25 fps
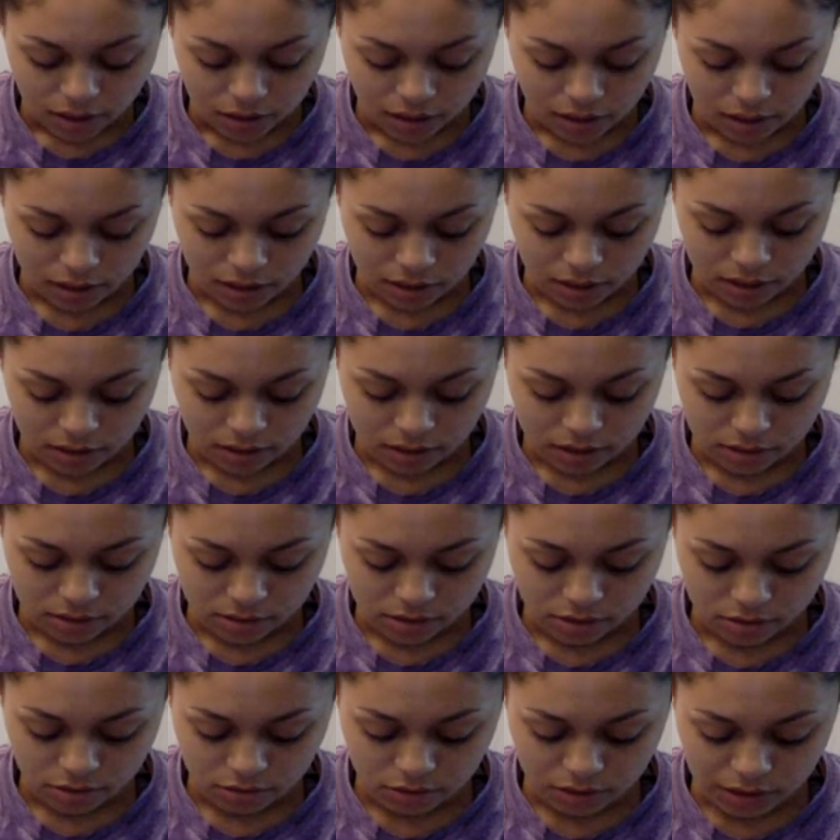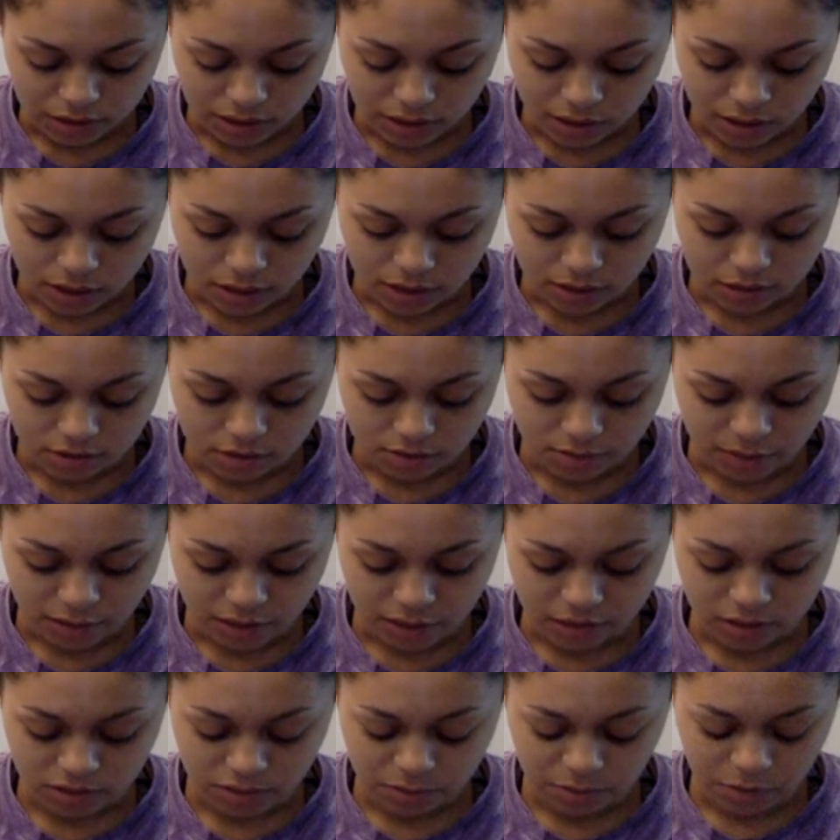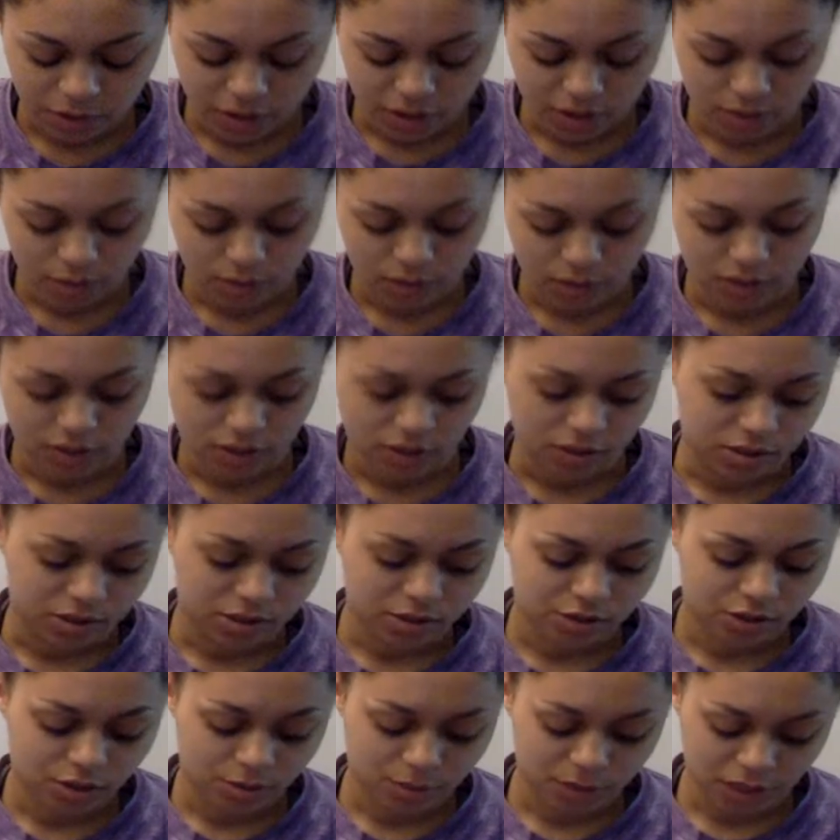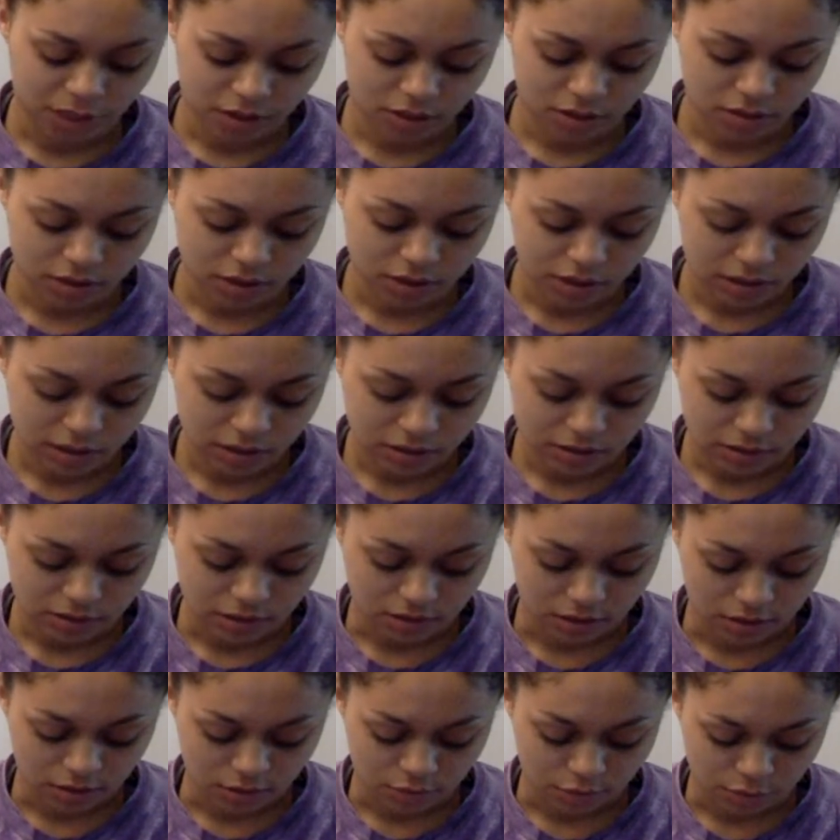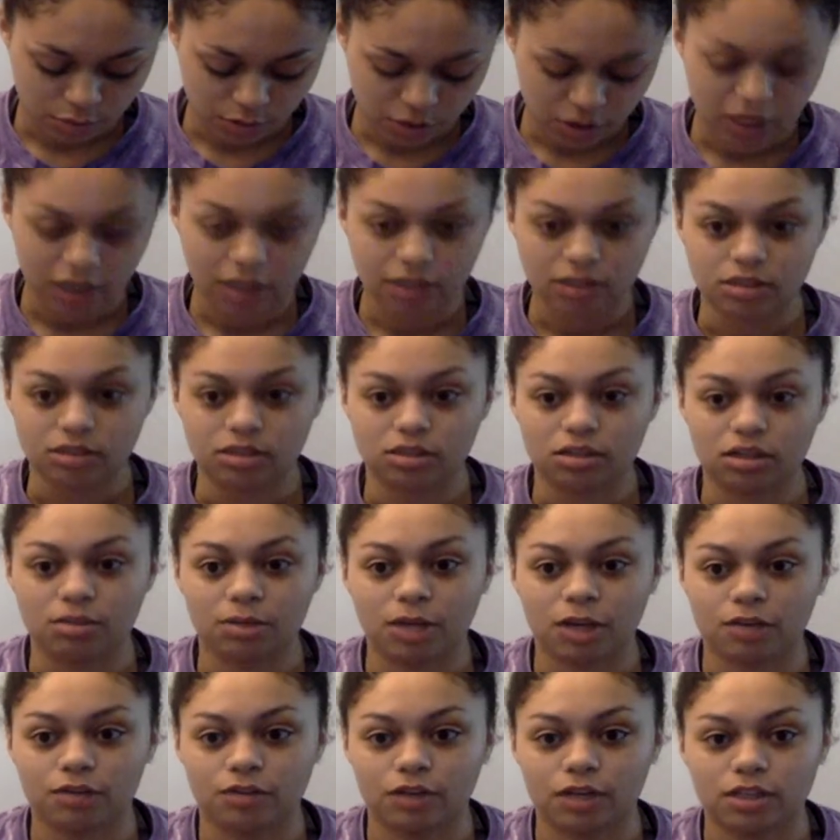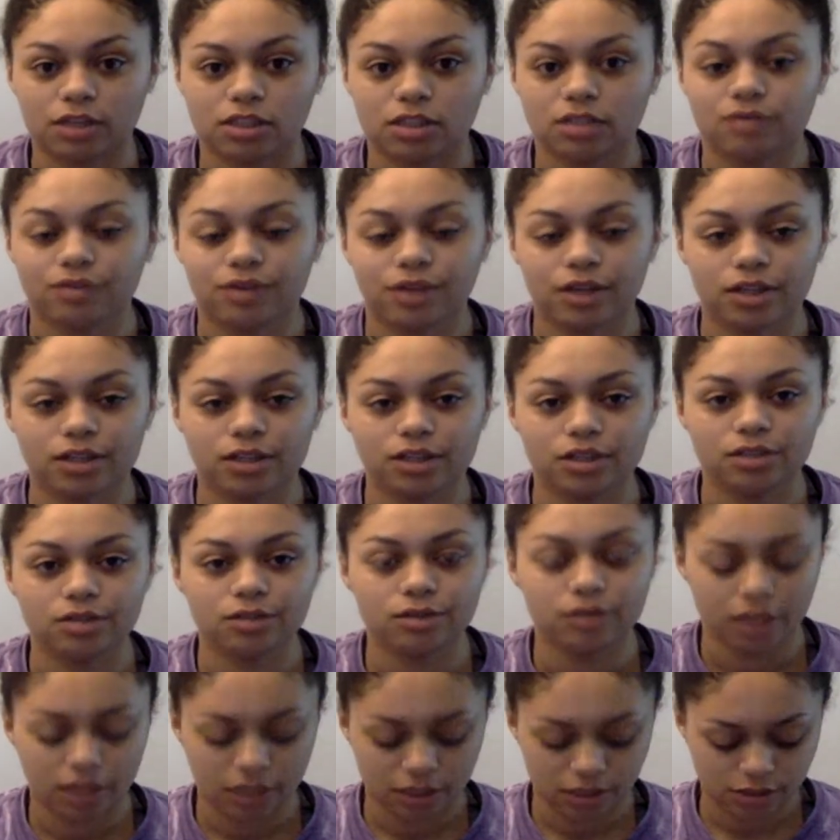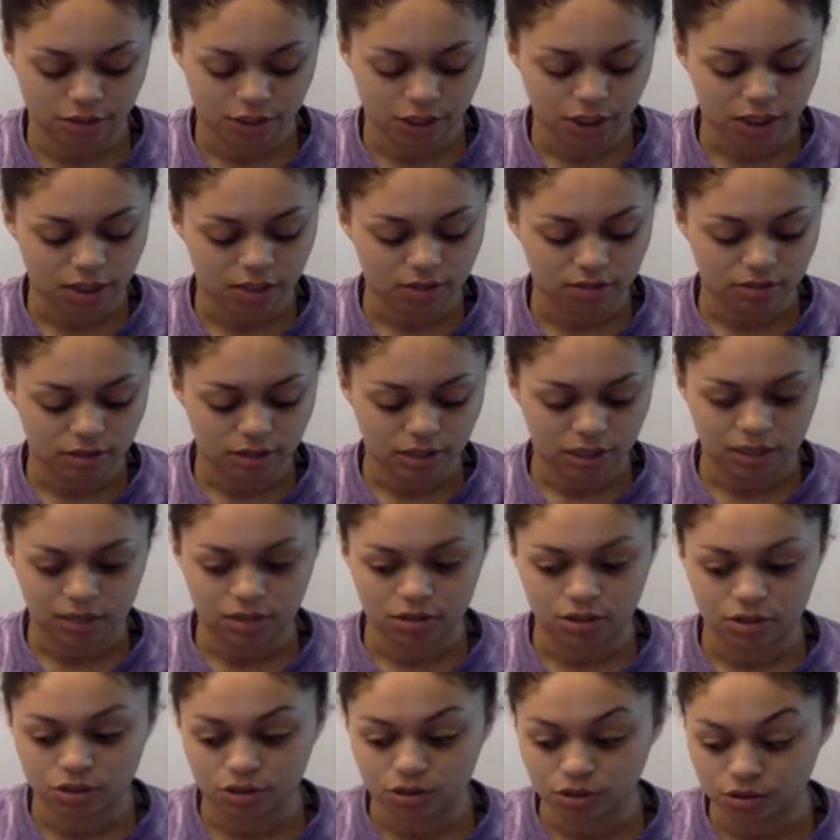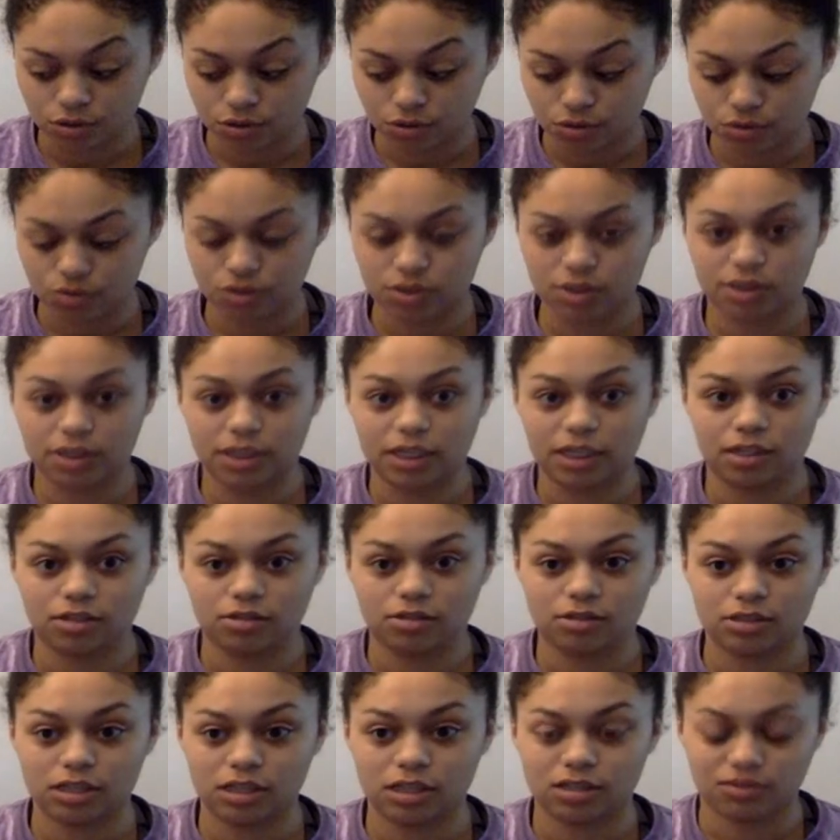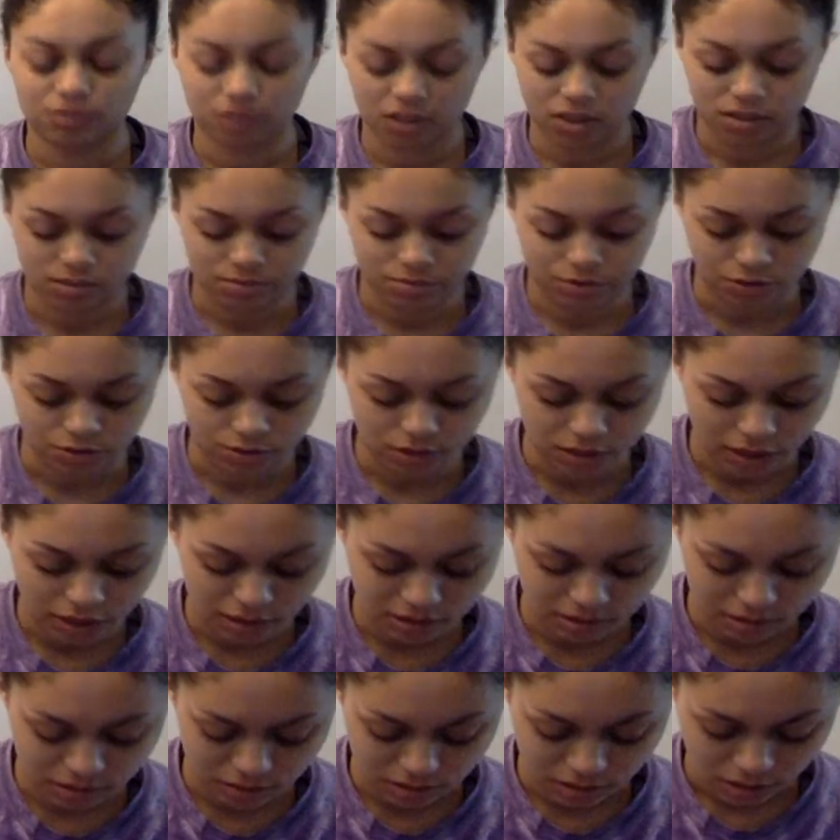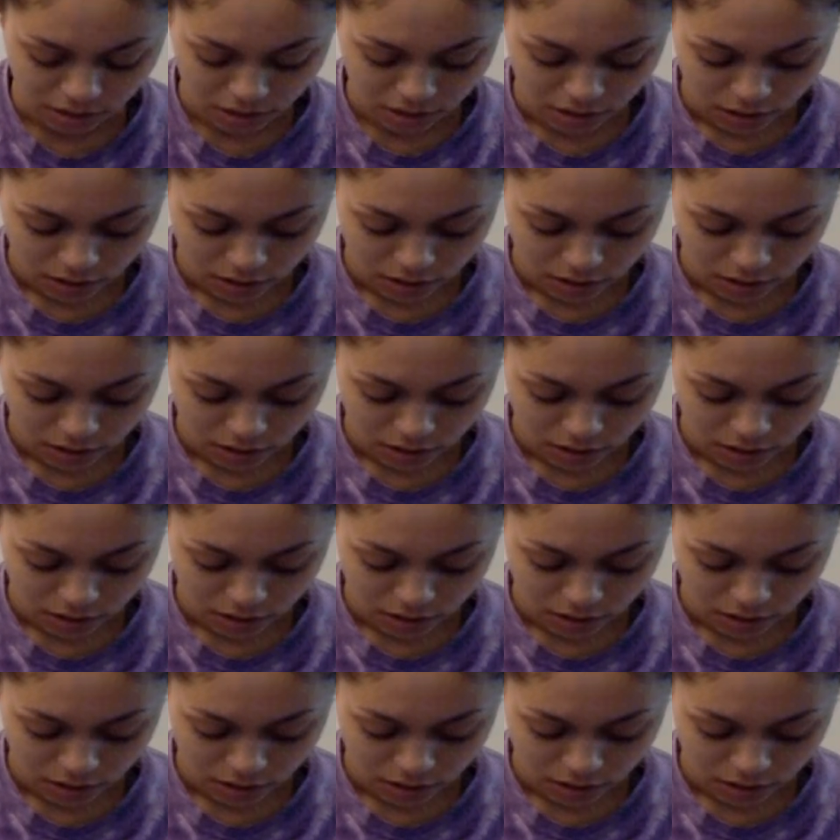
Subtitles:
And so, Elon, do you mind just putting what your Instagram handle is in the group chat so that my friends can follow you and check out that huge link you sent full of the protest,